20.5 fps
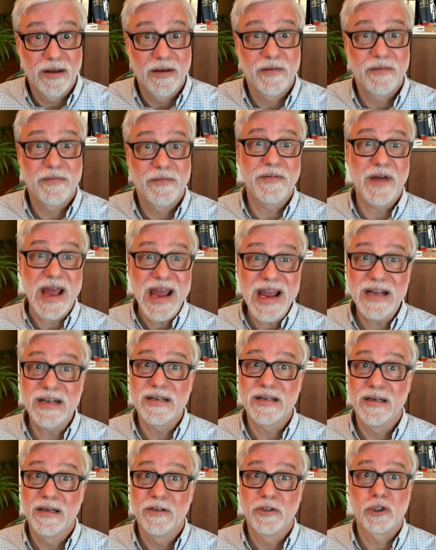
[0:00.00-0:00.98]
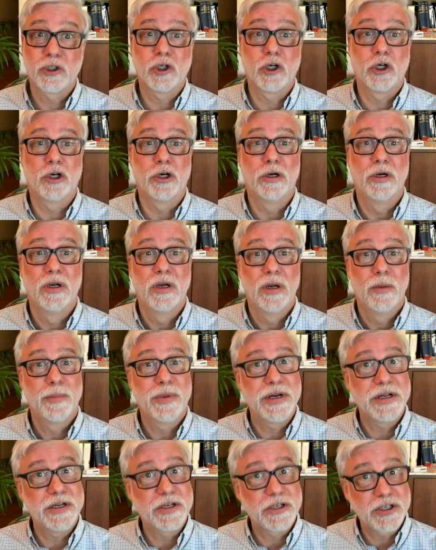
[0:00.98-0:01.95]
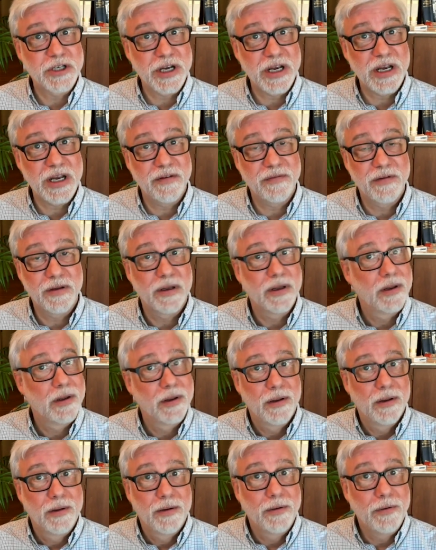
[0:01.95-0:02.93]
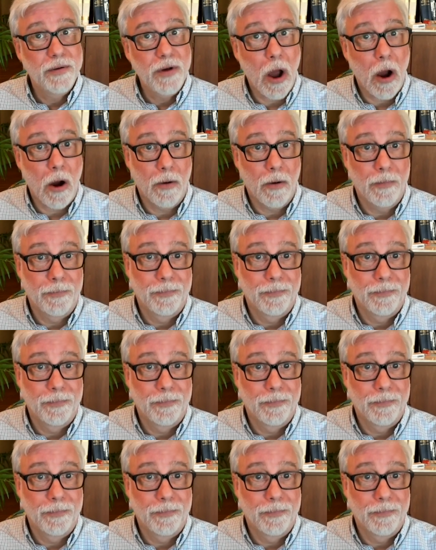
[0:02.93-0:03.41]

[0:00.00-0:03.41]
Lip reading: Faked? Sure, but achieved? No.